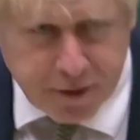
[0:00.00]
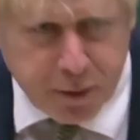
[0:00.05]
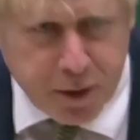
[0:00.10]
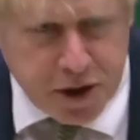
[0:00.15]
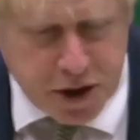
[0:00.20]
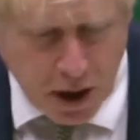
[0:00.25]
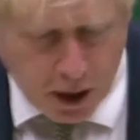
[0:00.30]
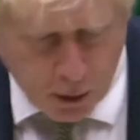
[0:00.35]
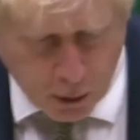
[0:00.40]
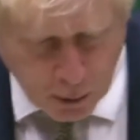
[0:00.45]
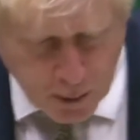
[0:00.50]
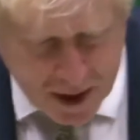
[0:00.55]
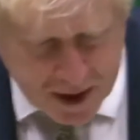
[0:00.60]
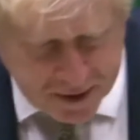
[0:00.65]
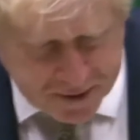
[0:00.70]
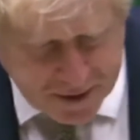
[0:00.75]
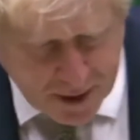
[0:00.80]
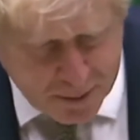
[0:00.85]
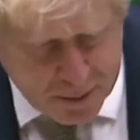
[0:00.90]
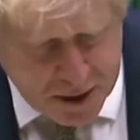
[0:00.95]
which are already
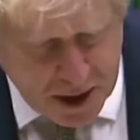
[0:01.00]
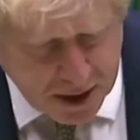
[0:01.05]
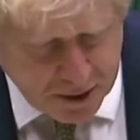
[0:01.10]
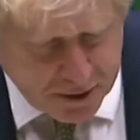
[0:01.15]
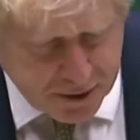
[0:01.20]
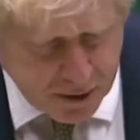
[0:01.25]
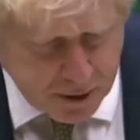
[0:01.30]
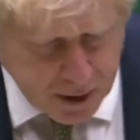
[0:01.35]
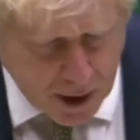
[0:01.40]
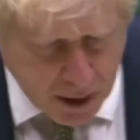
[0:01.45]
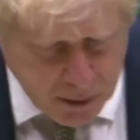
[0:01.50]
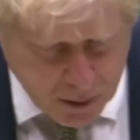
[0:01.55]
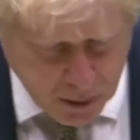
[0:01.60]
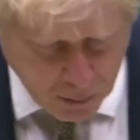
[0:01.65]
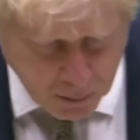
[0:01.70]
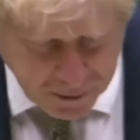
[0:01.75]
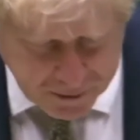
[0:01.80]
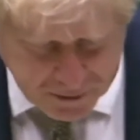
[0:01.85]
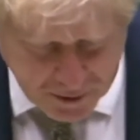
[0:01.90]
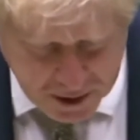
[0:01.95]
subject to local
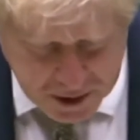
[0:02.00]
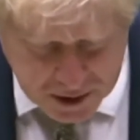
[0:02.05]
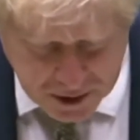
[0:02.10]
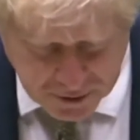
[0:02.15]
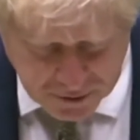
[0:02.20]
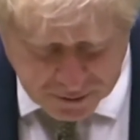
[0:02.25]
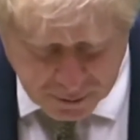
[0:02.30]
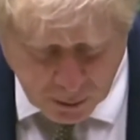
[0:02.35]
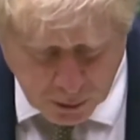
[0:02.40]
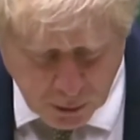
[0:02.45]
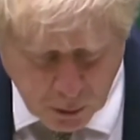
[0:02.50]
restrictions will